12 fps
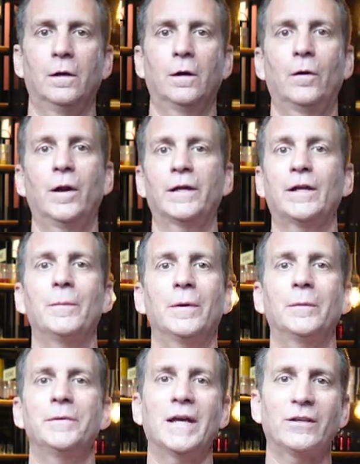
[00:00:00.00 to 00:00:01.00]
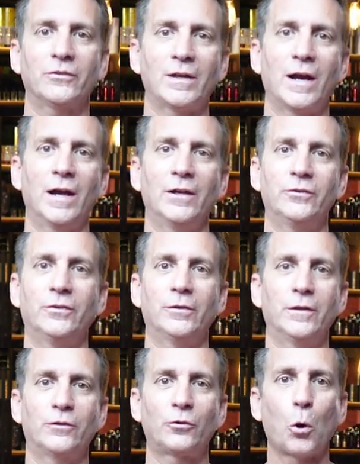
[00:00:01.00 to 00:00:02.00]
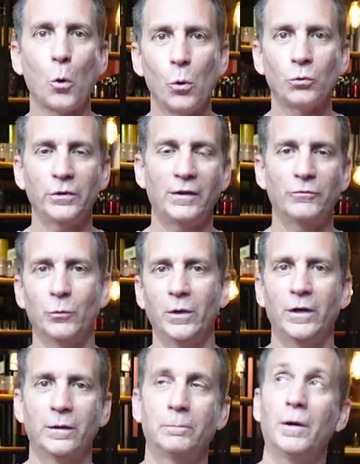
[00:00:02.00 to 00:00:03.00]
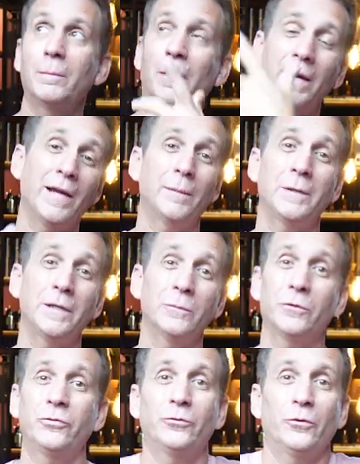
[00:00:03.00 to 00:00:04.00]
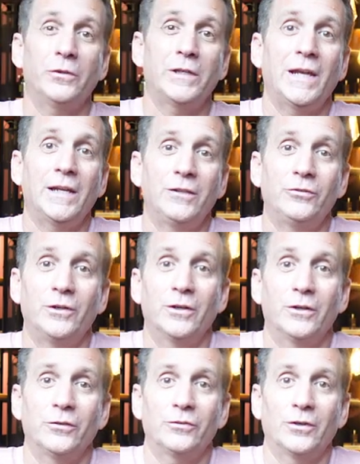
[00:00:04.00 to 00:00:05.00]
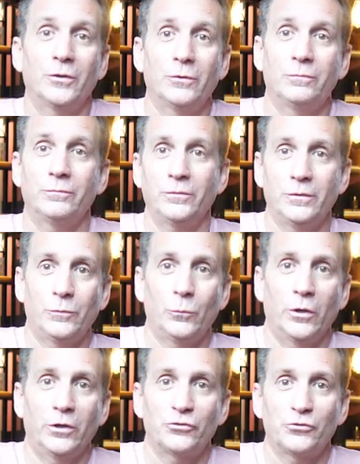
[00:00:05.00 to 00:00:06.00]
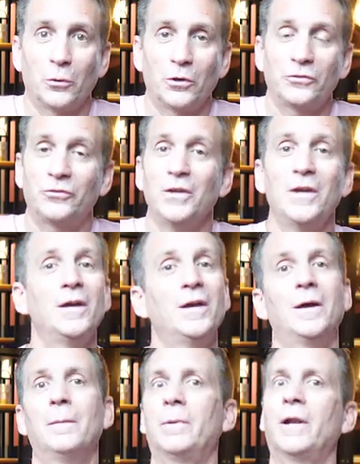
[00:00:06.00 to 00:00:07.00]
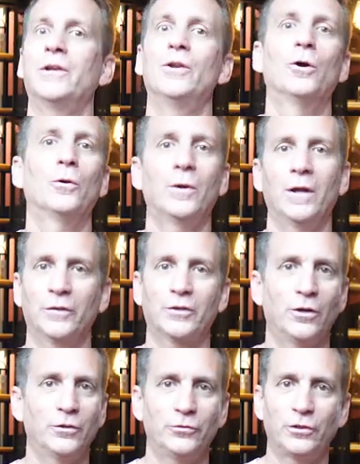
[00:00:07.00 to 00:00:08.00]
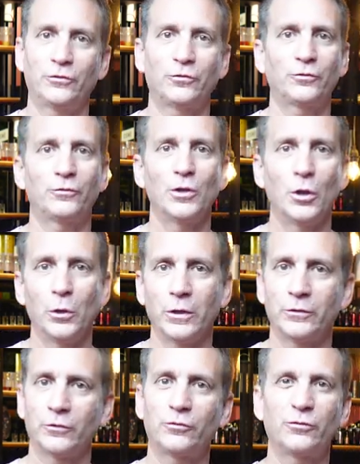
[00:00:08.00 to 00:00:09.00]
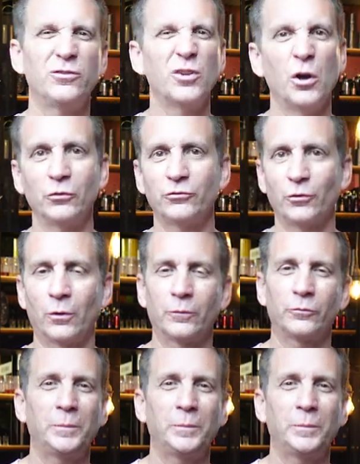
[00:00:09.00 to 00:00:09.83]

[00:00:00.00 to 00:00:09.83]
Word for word: All right, coming up next, guys, it's cold everywhere but Miami. We're still in the eighties here, so wearing shorts. But I know around the country it's snowing, there's snowstorms.